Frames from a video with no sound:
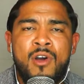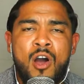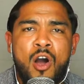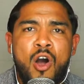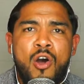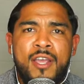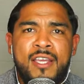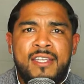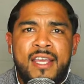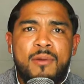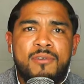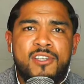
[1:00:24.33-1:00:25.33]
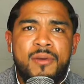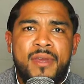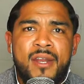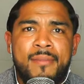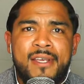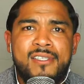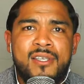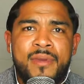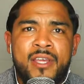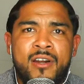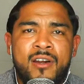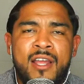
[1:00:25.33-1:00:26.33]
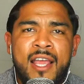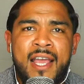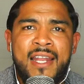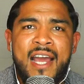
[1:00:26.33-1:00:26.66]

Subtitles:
All he did was commit a misdemeanor